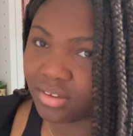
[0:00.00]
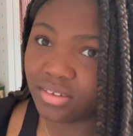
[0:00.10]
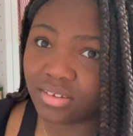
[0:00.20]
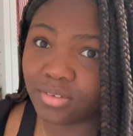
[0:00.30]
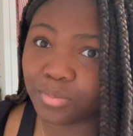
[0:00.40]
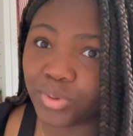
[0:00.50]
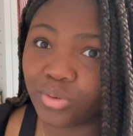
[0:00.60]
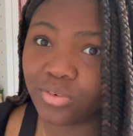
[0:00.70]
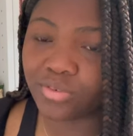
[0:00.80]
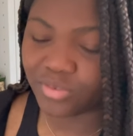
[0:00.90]
This is
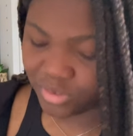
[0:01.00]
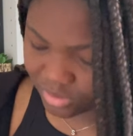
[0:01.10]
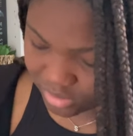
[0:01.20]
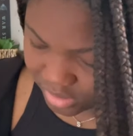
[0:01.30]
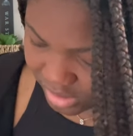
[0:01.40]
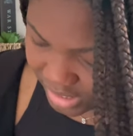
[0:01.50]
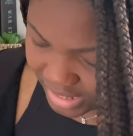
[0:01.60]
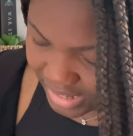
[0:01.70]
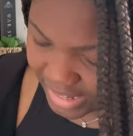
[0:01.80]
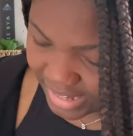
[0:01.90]
beautiful
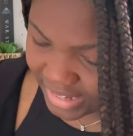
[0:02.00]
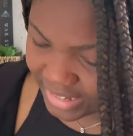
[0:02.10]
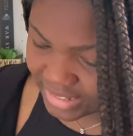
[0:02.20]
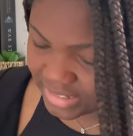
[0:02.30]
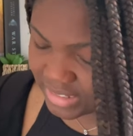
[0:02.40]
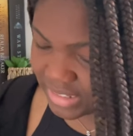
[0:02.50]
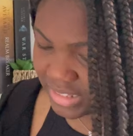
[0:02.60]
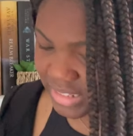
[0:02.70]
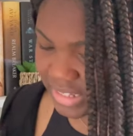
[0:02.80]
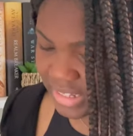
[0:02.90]
and
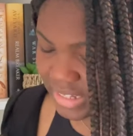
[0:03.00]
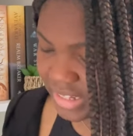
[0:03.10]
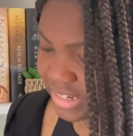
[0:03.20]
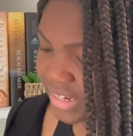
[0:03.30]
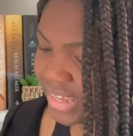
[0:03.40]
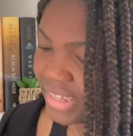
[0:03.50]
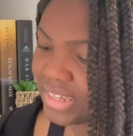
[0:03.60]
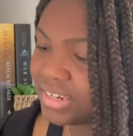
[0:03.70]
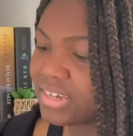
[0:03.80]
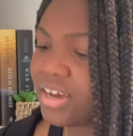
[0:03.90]
the
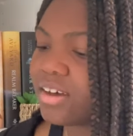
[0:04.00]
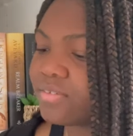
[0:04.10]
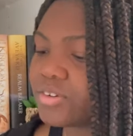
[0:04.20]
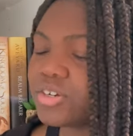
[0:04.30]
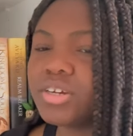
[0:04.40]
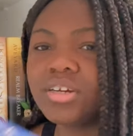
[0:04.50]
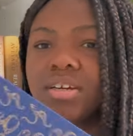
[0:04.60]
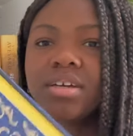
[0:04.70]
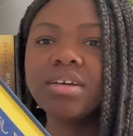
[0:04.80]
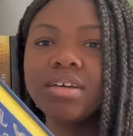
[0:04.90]
naked cover
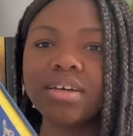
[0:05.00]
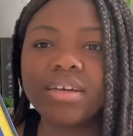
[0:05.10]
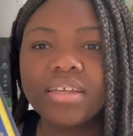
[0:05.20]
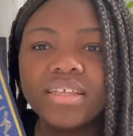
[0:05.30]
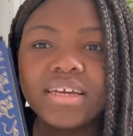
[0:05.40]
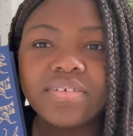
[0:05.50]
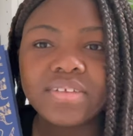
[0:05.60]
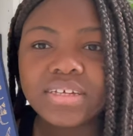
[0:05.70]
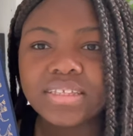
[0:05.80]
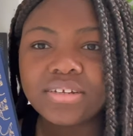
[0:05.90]
they have
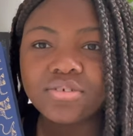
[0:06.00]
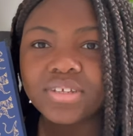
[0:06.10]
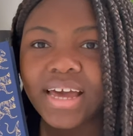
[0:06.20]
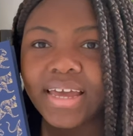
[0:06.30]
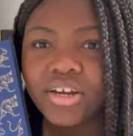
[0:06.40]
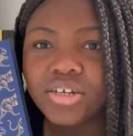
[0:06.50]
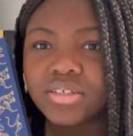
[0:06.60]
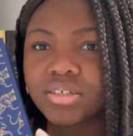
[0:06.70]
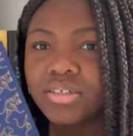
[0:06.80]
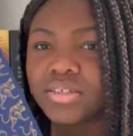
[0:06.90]
like little
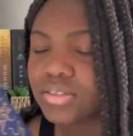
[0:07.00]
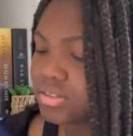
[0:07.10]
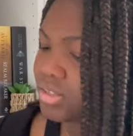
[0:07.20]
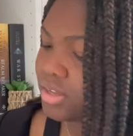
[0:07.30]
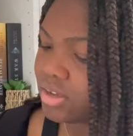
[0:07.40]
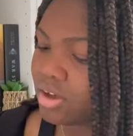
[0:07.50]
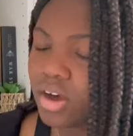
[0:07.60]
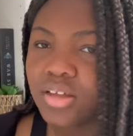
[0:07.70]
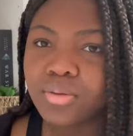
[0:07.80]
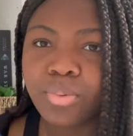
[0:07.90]
tigers
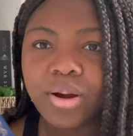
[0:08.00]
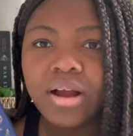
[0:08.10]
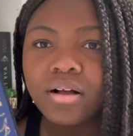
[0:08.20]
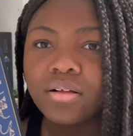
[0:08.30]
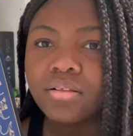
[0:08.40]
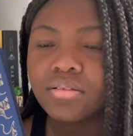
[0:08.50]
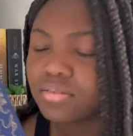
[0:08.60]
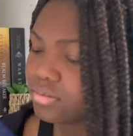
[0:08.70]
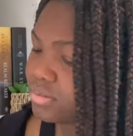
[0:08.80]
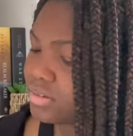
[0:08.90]
on the prowl
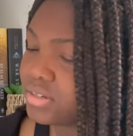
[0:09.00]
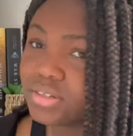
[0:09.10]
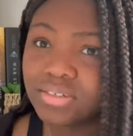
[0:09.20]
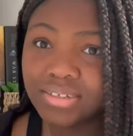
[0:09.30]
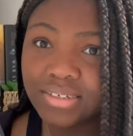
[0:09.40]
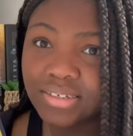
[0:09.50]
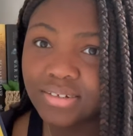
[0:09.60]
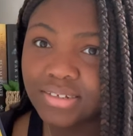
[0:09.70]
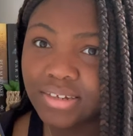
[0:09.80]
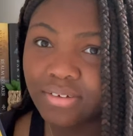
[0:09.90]
to steal
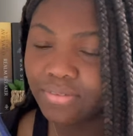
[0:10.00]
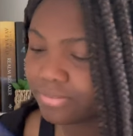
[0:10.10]
stuff